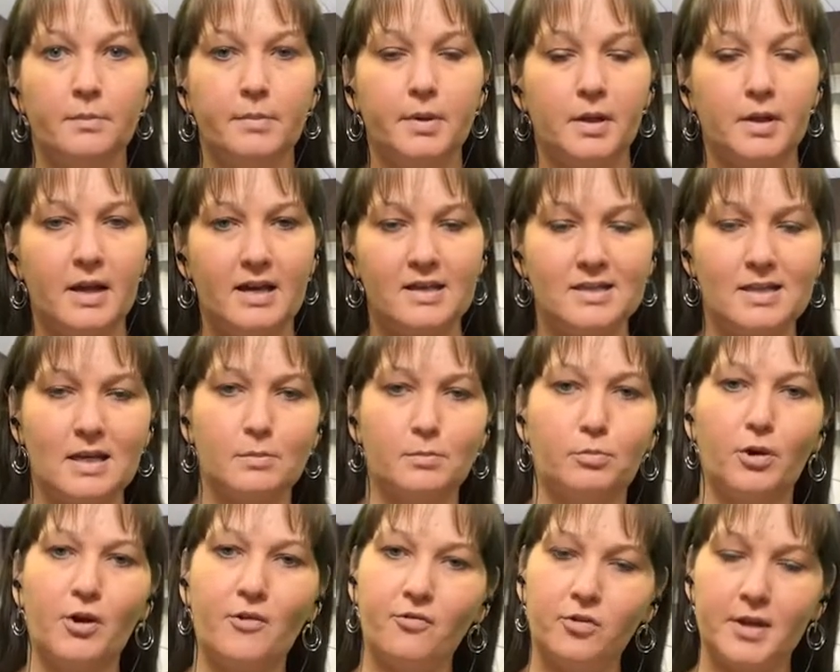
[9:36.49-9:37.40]
But as I
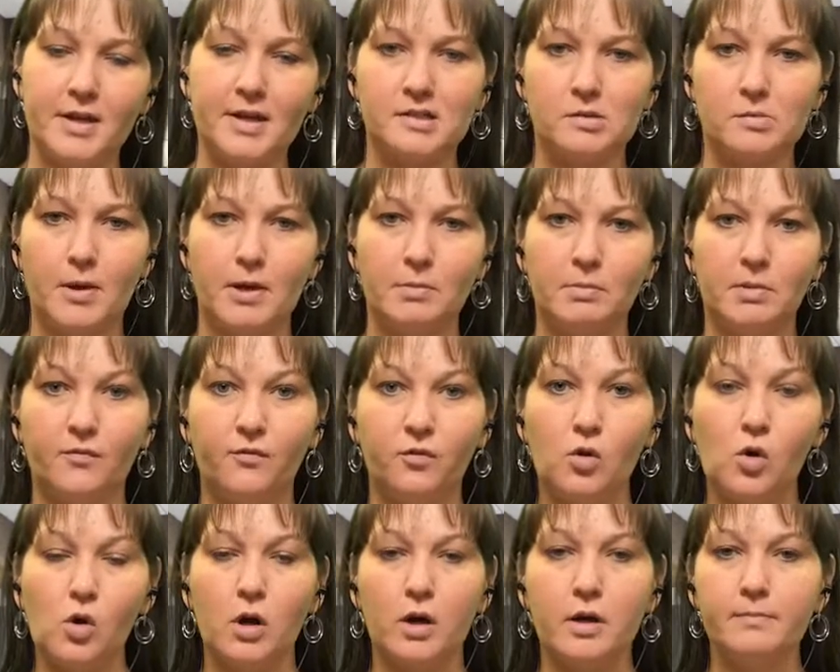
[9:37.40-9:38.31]
briefly explained
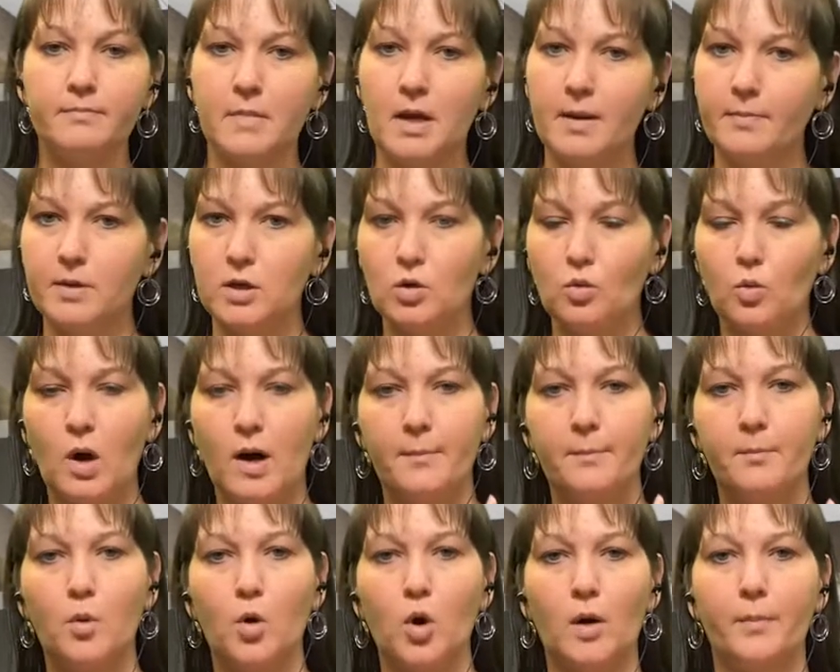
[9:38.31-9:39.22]
before, maybe you
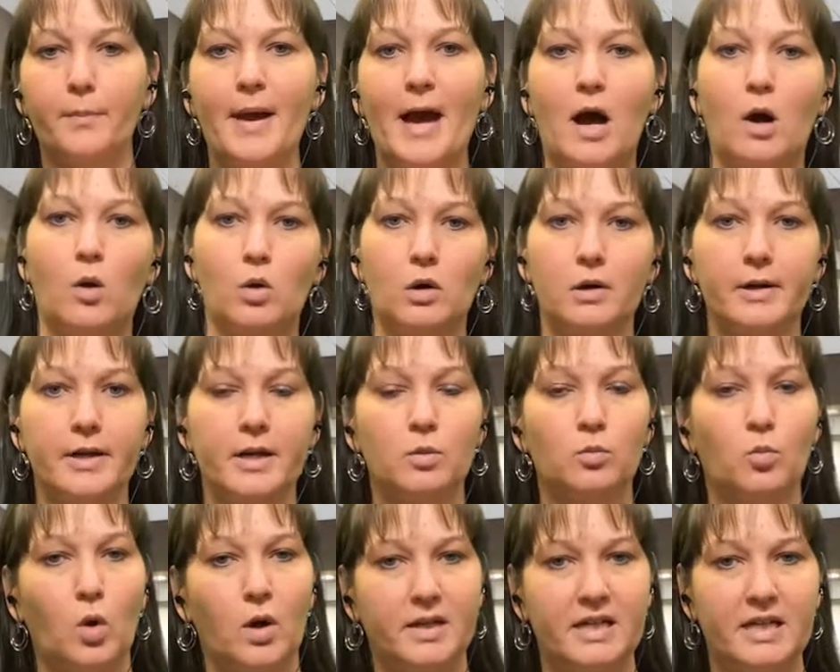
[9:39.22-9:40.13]
want more power
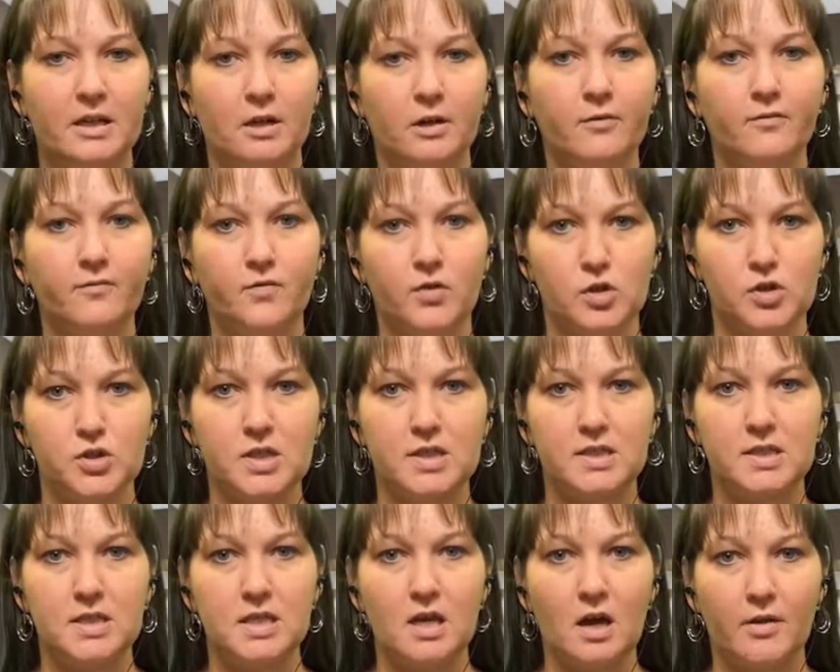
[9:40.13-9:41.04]
in one ear
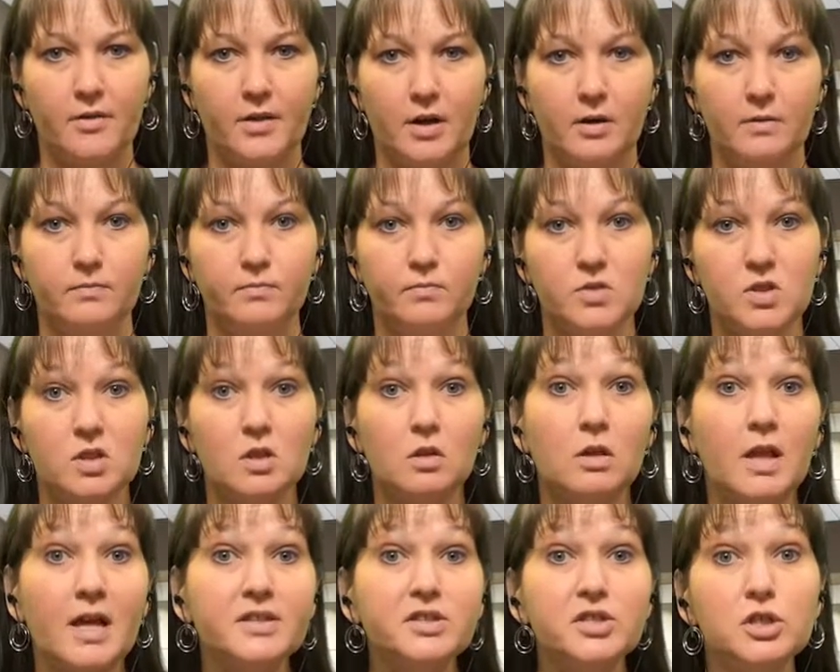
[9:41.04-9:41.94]
versus the other.
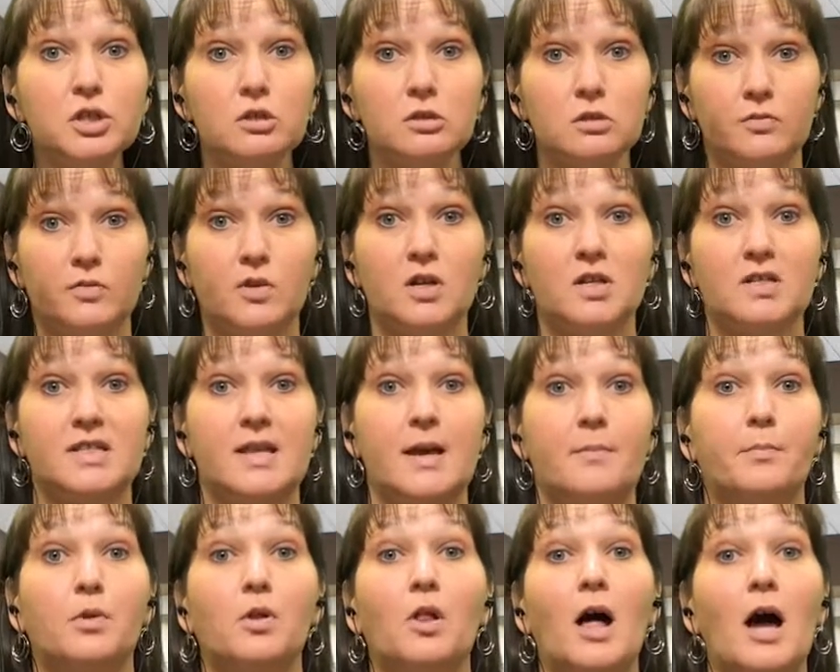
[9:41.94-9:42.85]
So let's use, for
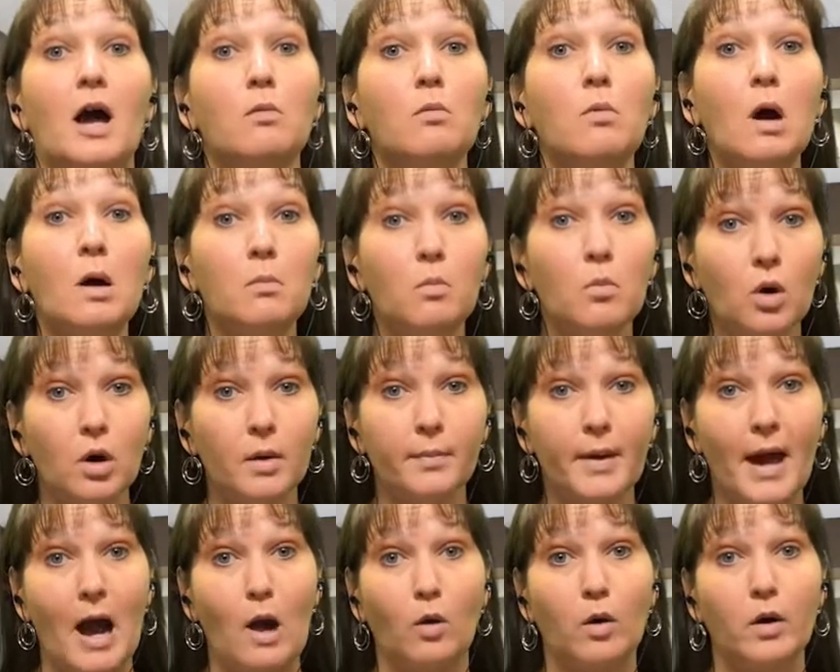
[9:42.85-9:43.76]
example, I want more
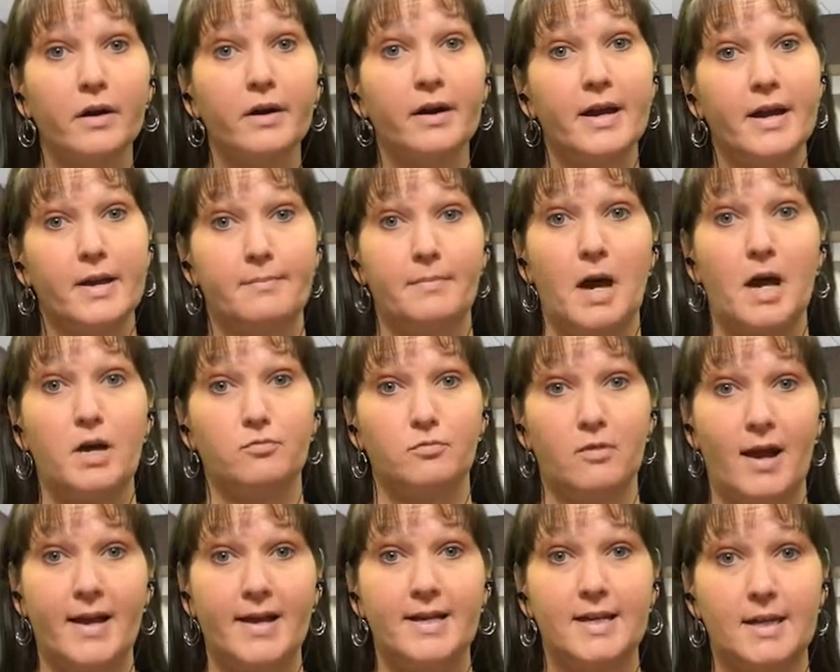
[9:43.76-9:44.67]
power in my
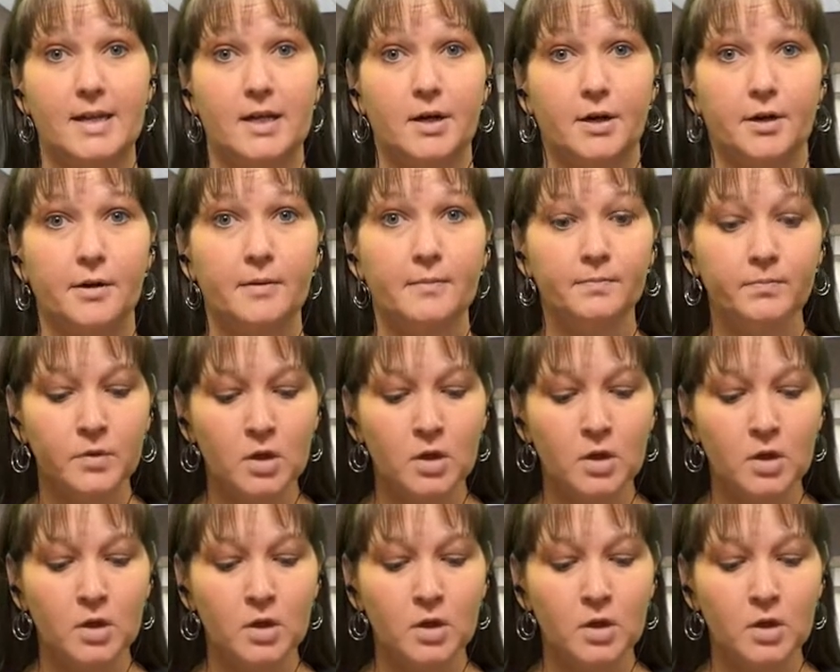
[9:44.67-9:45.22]
right ear.